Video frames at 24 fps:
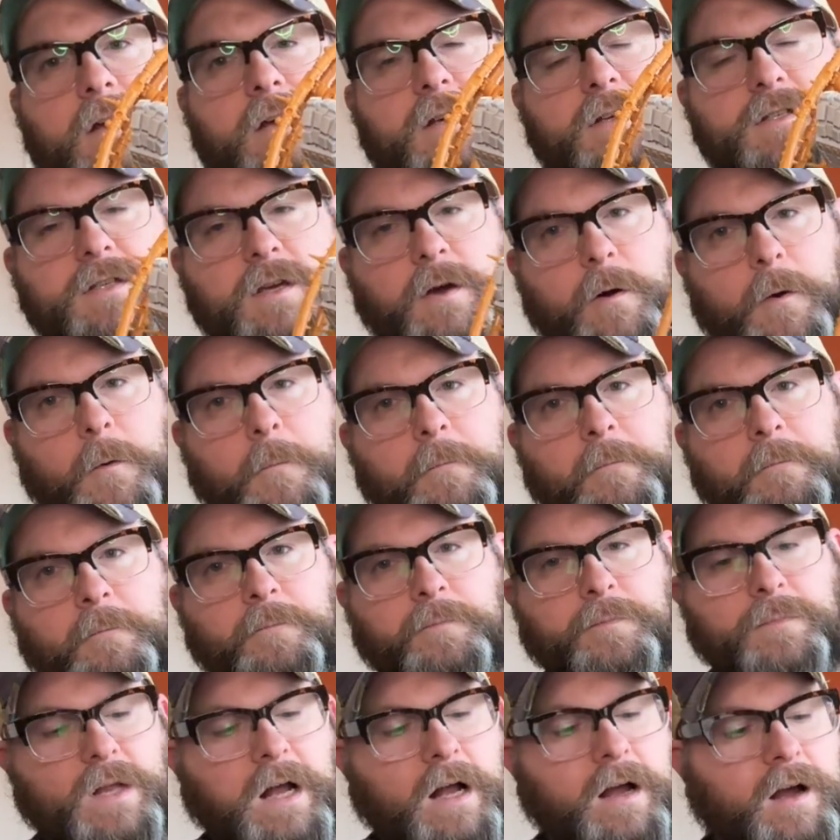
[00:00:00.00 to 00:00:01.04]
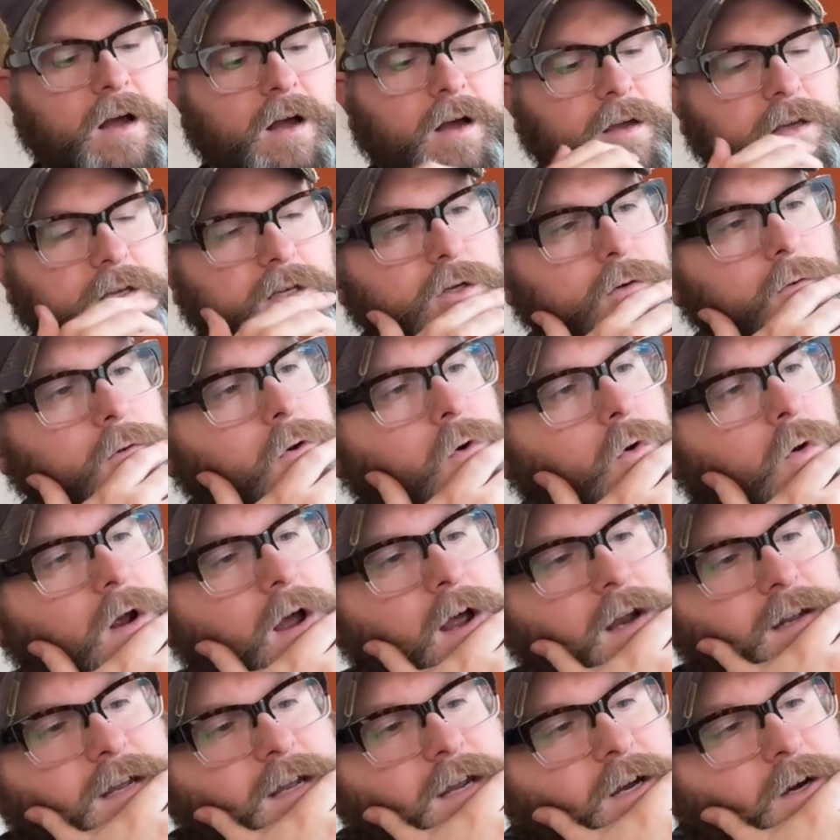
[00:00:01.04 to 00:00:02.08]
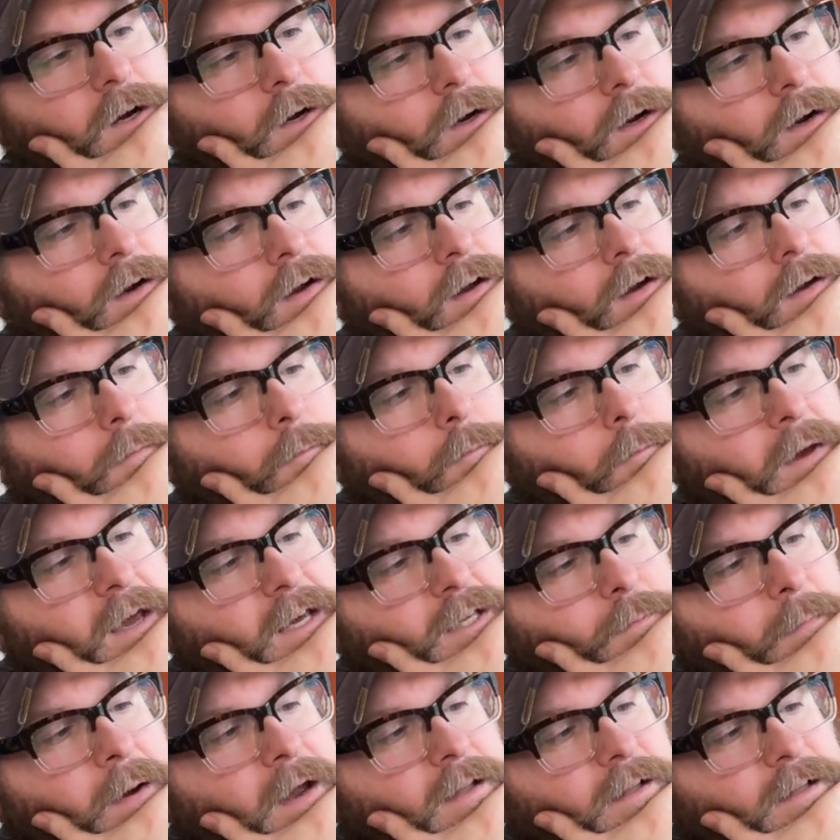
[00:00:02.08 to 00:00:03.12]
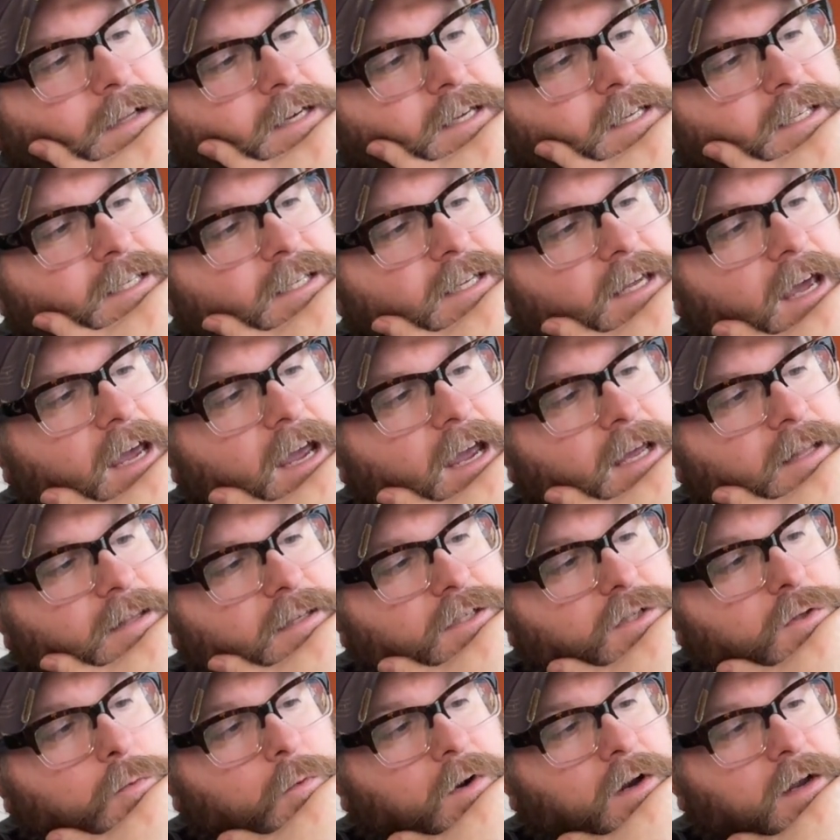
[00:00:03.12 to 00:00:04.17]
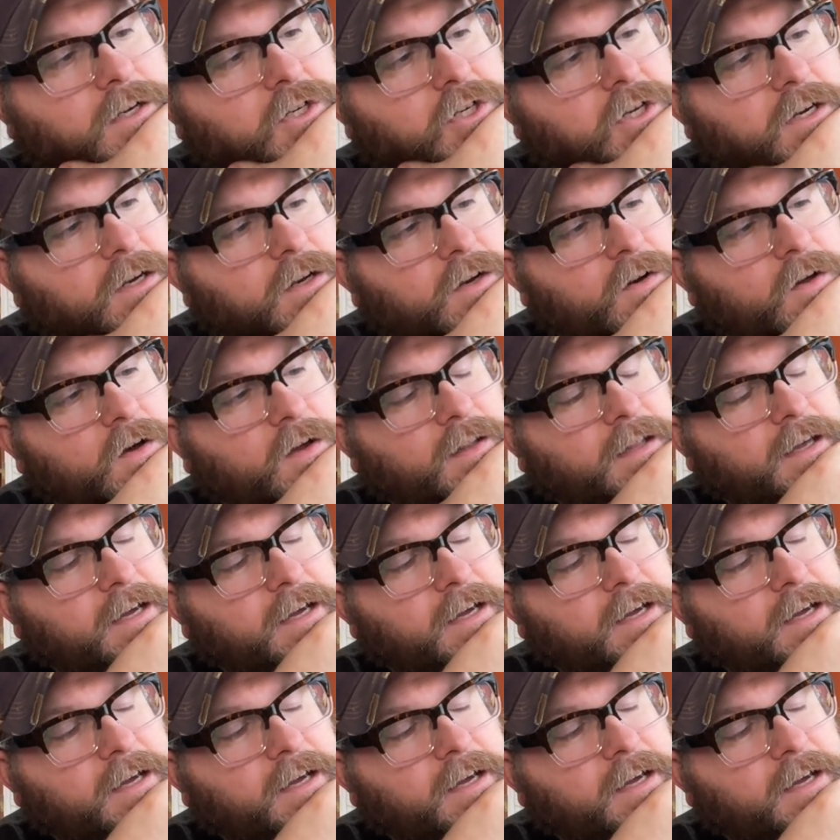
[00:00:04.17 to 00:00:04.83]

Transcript: So Unicron here makes my list, and this is the one I cheated on.